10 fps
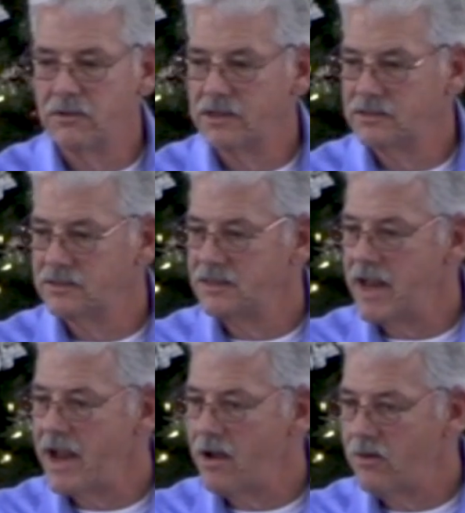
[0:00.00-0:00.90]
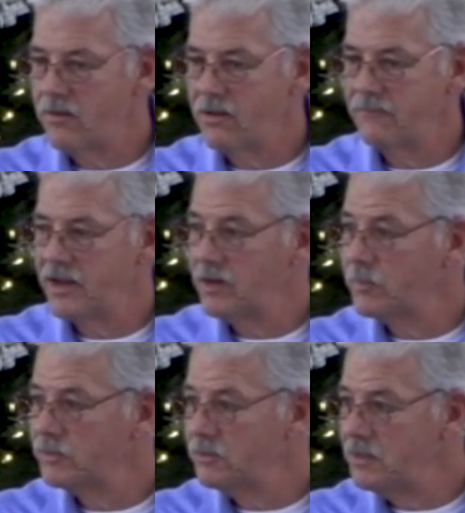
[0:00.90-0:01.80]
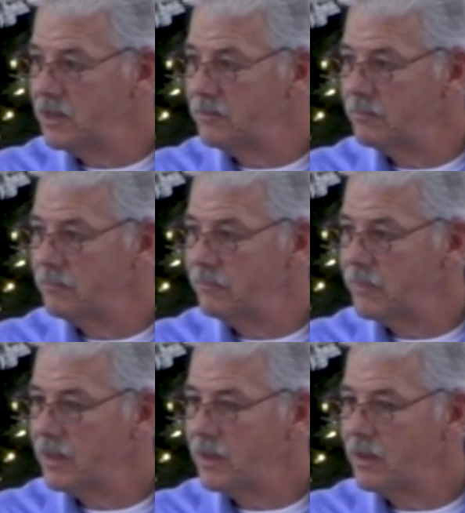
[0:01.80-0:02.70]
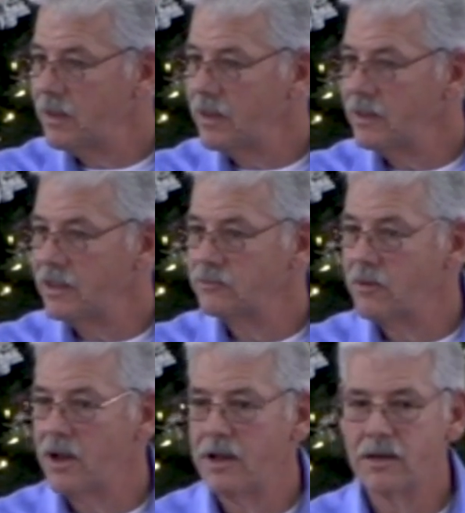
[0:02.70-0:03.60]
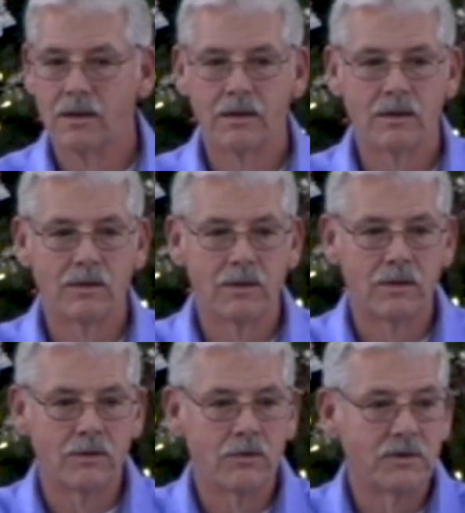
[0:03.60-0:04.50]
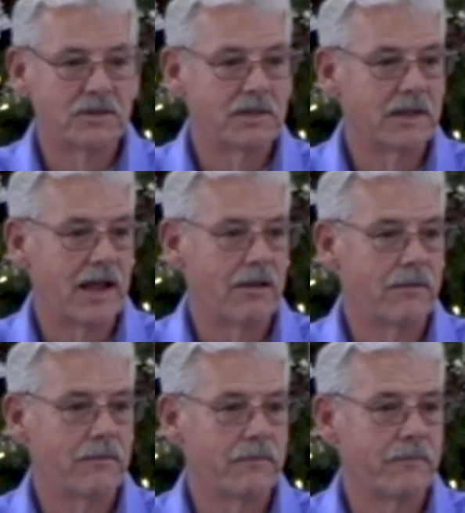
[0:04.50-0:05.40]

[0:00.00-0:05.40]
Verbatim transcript: grace is now available to them. And guess what? You're a Gentile.